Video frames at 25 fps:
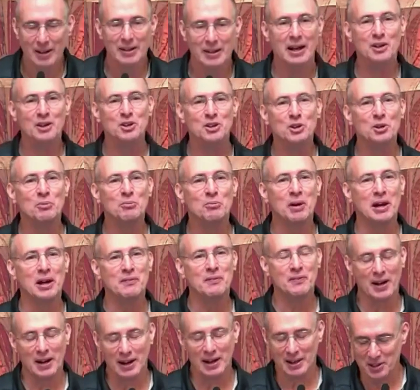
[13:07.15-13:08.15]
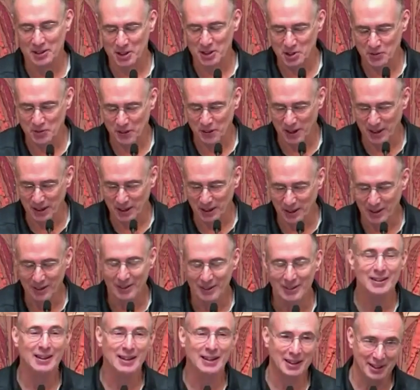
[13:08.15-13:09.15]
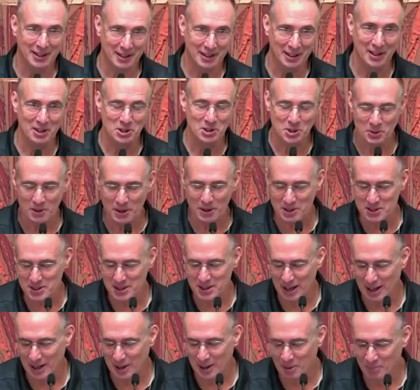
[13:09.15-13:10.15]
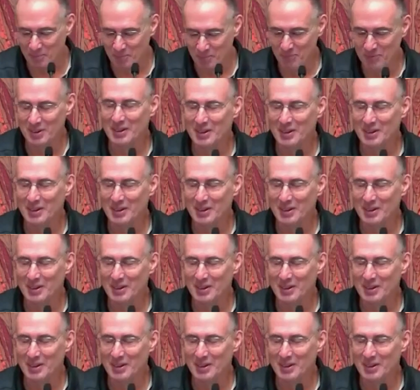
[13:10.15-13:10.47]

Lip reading: Now, you may find this funny, and it is to us now.